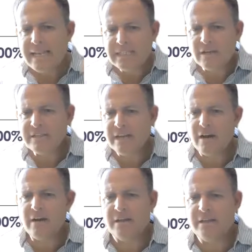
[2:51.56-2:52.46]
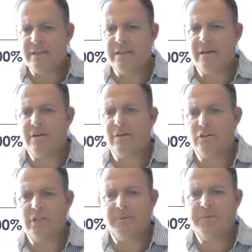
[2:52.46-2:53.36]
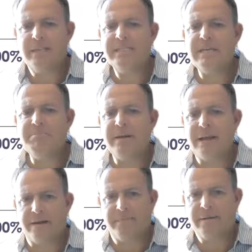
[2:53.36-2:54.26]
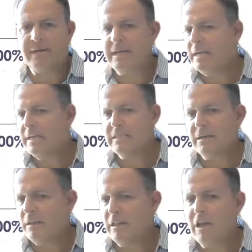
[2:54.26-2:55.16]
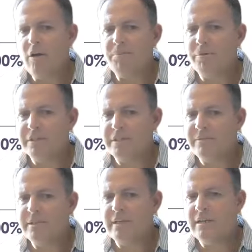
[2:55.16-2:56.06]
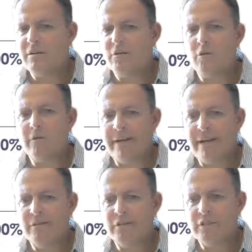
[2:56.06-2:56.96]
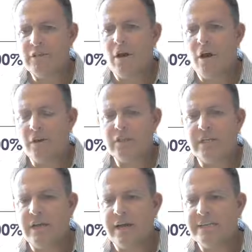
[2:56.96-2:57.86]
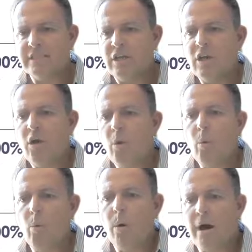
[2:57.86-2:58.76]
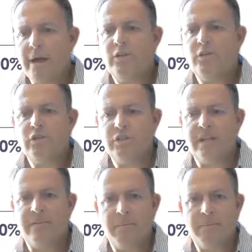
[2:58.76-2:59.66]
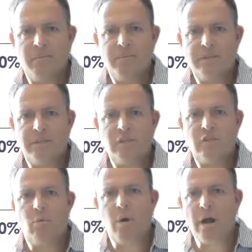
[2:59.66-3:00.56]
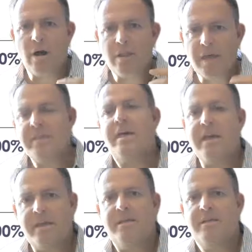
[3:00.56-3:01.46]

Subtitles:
Let's go down a notch. The C player, low on productivity, low on core values. Honestly, guys, why do you still have them in your business? Why are they there?